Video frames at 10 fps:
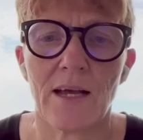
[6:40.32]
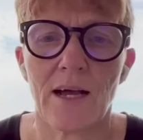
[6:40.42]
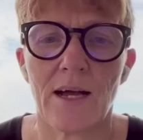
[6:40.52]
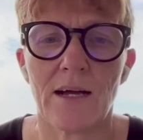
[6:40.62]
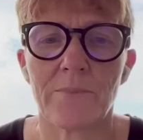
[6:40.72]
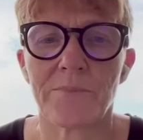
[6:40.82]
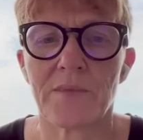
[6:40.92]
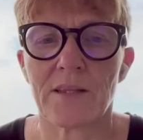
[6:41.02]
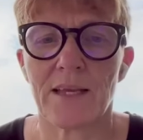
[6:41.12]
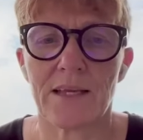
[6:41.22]

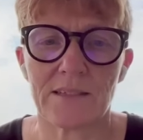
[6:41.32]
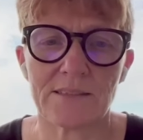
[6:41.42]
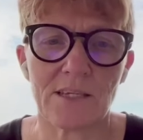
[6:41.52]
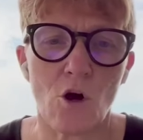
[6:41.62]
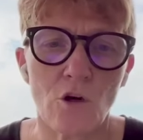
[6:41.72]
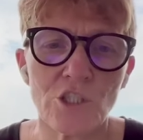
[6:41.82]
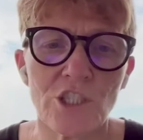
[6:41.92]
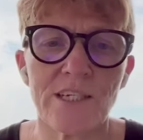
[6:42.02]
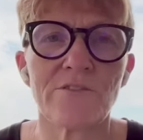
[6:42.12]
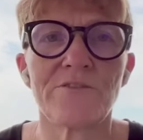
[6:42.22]
as
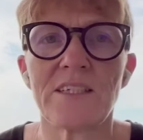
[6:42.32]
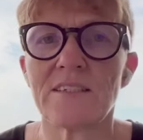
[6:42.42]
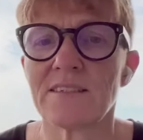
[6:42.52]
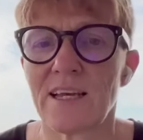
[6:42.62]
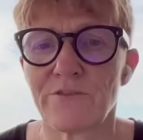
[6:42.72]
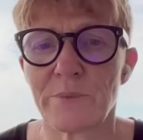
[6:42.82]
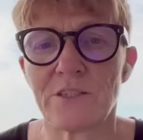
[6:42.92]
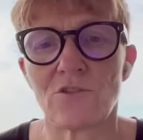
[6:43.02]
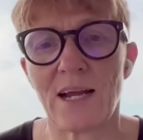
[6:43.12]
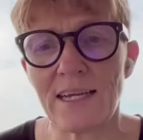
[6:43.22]
on-chain fees have
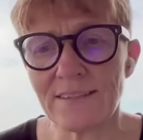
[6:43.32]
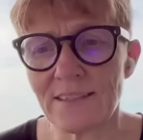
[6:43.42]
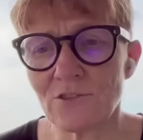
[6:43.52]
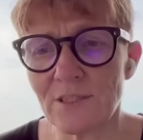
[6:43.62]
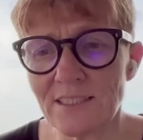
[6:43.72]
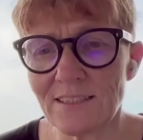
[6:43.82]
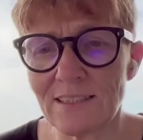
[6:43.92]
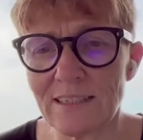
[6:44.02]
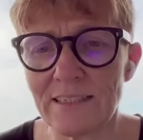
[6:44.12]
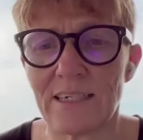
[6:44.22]
been rising
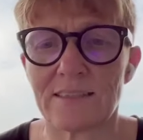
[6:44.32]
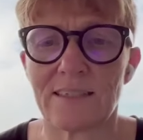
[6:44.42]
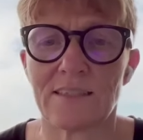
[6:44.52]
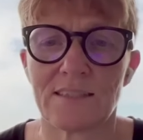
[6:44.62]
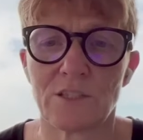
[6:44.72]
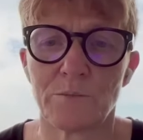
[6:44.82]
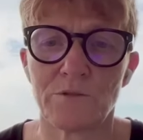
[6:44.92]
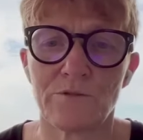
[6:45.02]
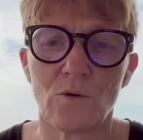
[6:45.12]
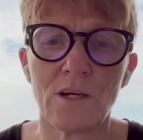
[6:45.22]
recently, as I said
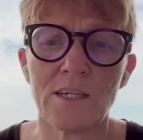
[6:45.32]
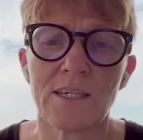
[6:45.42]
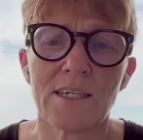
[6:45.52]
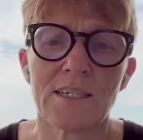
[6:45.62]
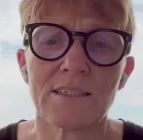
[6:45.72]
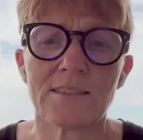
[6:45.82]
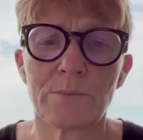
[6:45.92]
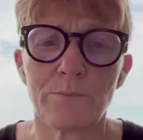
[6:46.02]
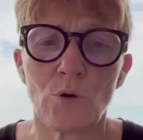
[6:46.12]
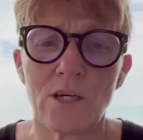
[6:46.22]
before, it's
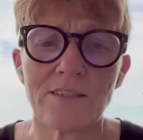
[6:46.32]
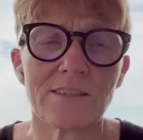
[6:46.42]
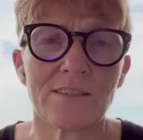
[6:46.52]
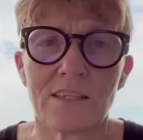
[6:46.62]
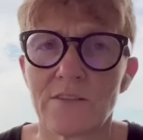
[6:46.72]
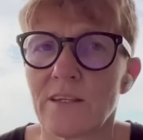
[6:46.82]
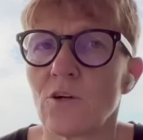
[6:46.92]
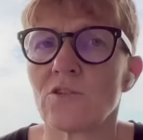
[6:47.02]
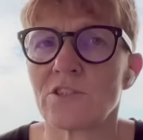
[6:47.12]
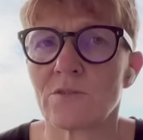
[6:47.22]
important that they
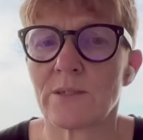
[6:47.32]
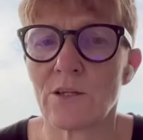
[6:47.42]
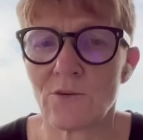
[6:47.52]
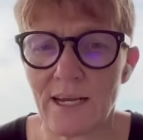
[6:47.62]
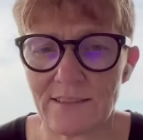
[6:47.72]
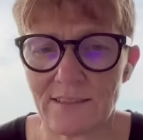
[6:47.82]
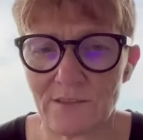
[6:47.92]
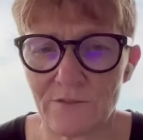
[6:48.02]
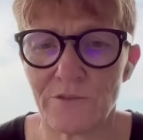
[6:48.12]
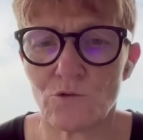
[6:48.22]
also will rise in
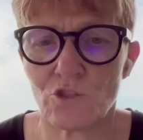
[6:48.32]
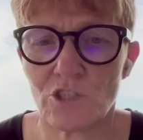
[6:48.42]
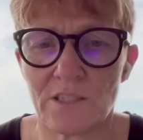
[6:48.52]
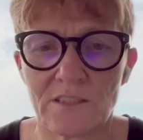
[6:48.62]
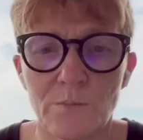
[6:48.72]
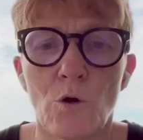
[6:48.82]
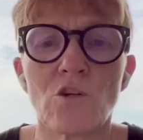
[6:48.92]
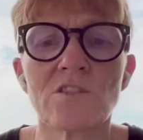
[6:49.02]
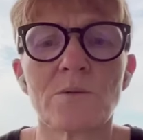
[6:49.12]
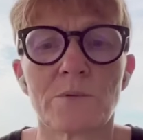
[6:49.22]
the future. It's
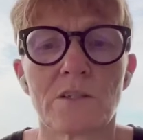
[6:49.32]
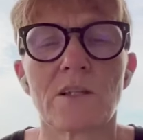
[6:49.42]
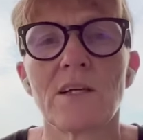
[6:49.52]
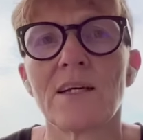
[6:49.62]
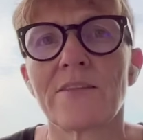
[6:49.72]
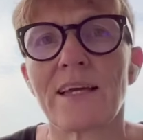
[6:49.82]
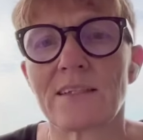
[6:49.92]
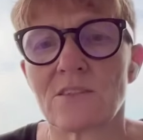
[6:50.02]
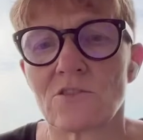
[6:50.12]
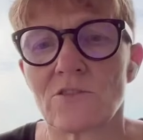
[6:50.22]
possible
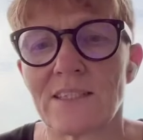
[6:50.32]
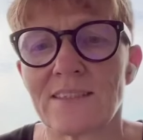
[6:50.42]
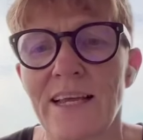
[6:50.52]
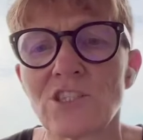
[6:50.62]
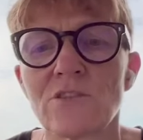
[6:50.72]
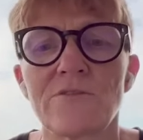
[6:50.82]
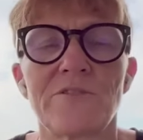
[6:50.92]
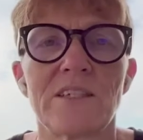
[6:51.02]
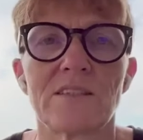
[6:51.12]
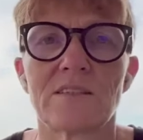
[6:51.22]
that transaction
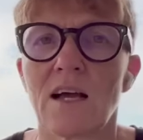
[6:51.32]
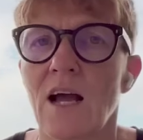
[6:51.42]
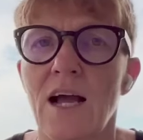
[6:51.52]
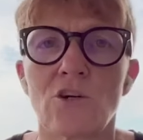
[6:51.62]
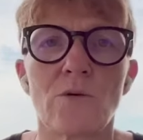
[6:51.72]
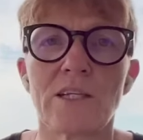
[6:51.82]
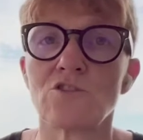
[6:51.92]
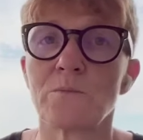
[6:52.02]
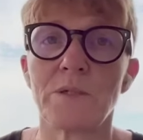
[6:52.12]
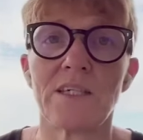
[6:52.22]
fees are going
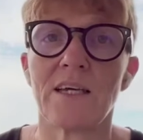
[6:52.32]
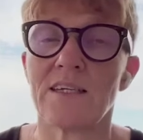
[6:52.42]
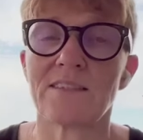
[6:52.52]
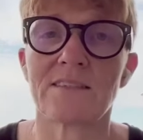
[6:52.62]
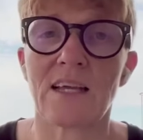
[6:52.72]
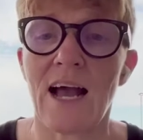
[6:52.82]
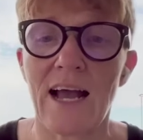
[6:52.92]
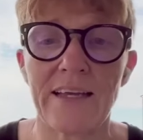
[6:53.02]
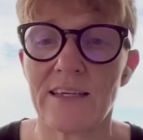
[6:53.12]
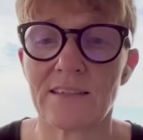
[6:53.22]
to be as
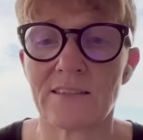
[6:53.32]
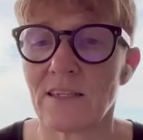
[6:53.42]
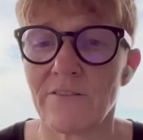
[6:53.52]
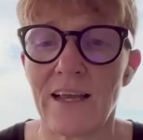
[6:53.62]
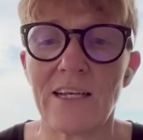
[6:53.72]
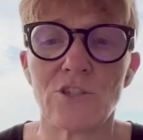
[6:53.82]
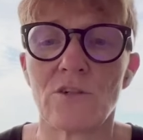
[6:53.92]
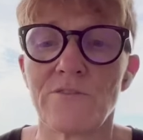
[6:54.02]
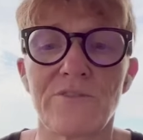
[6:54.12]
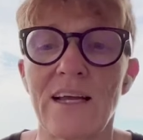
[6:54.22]
high as a value
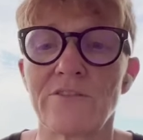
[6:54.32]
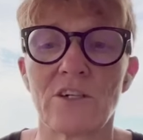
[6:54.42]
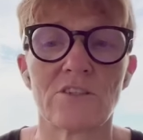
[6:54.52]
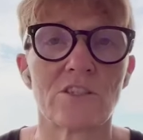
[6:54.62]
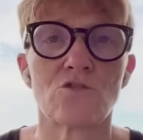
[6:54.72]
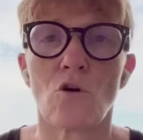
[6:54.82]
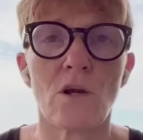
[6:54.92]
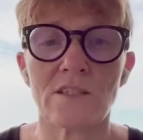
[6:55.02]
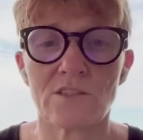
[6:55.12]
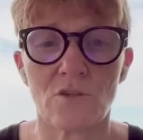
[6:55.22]
of
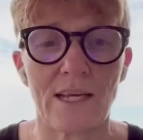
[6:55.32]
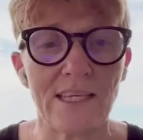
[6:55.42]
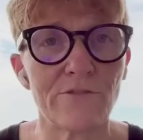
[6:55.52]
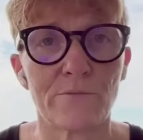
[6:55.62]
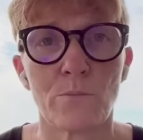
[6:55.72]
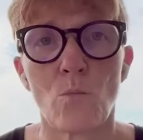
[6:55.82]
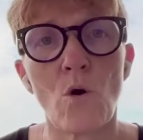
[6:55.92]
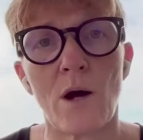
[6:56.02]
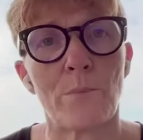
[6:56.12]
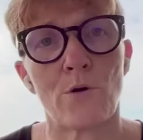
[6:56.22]
$500 or even
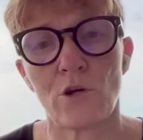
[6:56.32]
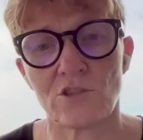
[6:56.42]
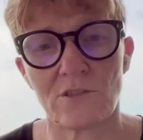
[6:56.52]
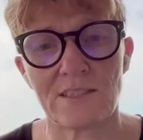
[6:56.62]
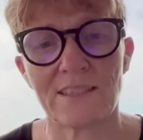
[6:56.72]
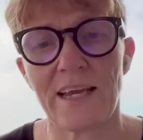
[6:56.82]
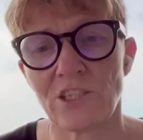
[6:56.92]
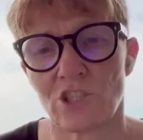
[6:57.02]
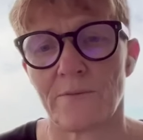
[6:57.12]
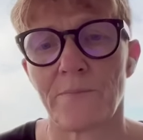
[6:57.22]
more per
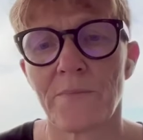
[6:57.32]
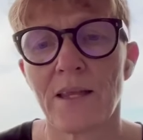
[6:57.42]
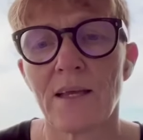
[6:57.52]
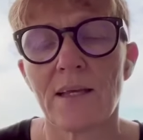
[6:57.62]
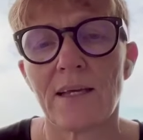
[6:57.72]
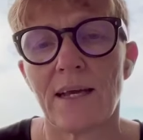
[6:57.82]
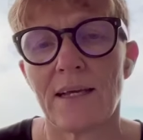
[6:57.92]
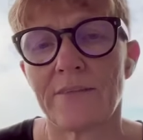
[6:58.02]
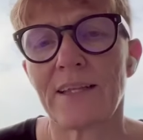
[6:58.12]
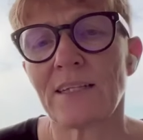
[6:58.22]
transaction.
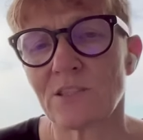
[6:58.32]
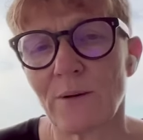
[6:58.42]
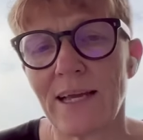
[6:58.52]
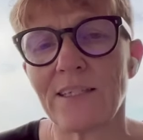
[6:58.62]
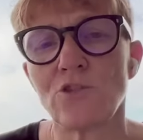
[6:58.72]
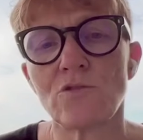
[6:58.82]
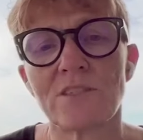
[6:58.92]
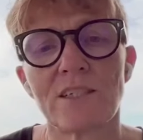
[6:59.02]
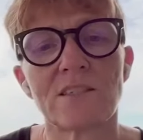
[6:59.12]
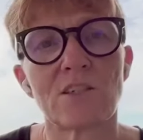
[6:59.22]
And that's why
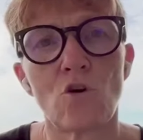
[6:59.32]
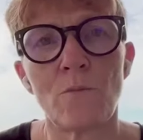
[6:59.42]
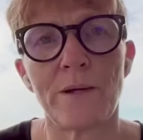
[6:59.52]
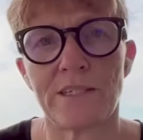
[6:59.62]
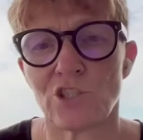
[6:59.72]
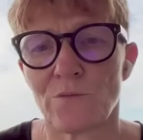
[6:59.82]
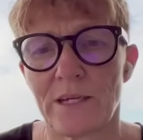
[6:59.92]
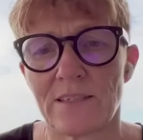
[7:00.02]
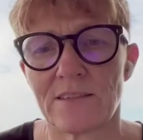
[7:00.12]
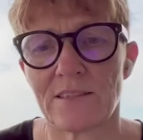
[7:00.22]
UTXO
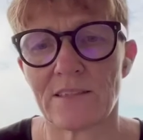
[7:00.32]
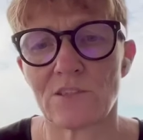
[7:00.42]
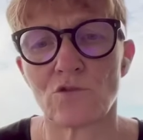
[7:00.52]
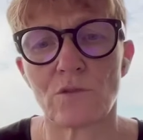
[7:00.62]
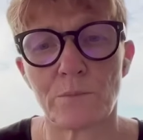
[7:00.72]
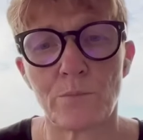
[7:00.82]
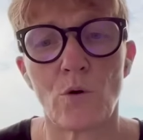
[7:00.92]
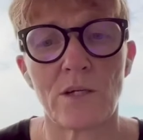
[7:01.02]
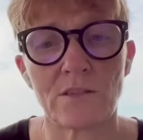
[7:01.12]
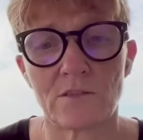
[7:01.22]
management is so
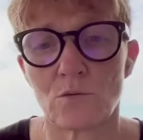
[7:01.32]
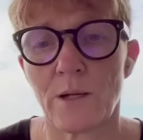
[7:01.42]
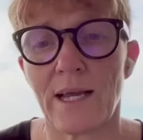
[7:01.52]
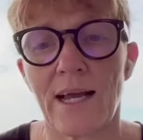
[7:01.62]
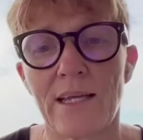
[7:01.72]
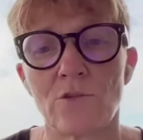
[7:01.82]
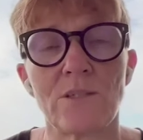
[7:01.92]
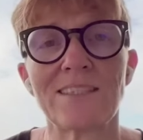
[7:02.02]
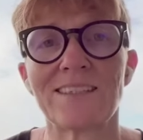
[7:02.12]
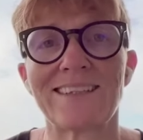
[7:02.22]
important, where I
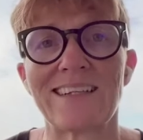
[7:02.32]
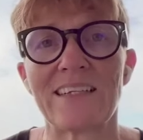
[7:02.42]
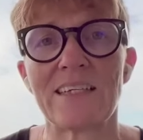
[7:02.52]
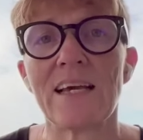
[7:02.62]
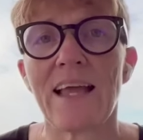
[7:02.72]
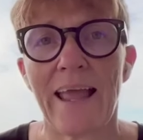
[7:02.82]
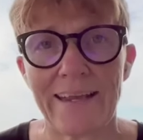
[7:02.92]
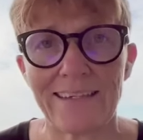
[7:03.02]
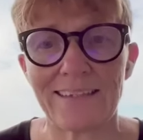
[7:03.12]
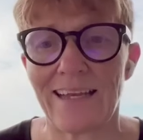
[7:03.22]
recently
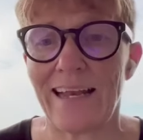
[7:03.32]
added a